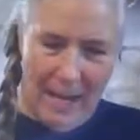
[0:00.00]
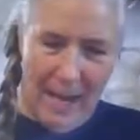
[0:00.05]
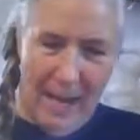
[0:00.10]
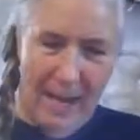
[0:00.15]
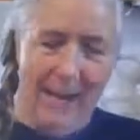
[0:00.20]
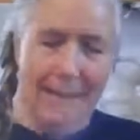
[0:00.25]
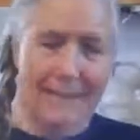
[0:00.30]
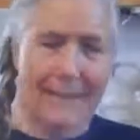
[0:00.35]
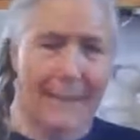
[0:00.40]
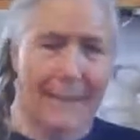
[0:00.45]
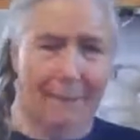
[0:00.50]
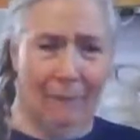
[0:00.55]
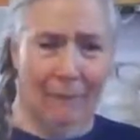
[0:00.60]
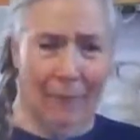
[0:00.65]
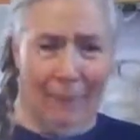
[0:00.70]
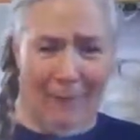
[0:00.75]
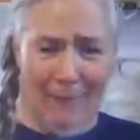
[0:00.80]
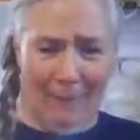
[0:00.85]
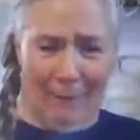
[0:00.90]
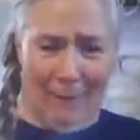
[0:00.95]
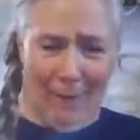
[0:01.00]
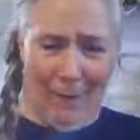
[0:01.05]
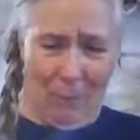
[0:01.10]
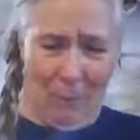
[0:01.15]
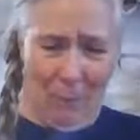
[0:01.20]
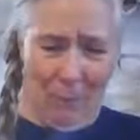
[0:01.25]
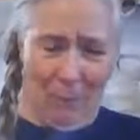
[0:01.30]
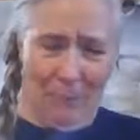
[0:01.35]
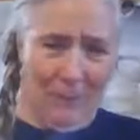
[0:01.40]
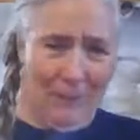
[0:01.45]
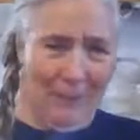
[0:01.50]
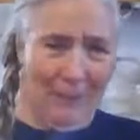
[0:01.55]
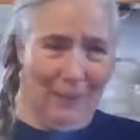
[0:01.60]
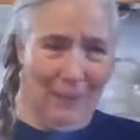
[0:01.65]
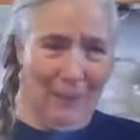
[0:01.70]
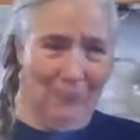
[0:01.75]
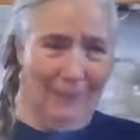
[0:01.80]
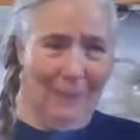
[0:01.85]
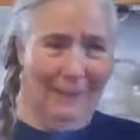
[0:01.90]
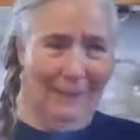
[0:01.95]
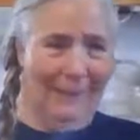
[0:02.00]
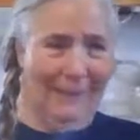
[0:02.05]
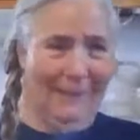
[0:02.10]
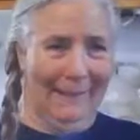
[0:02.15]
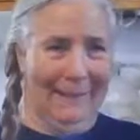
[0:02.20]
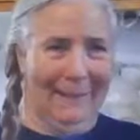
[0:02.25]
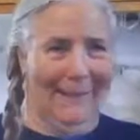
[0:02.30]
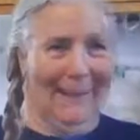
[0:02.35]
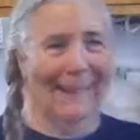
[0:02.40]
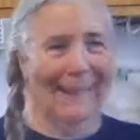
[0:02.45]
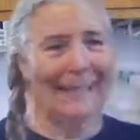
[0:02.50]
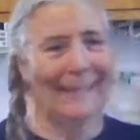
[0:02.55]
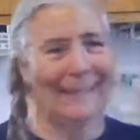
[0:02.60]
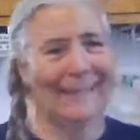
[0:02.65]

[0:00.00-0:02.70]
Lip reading: I never let that woman near me again.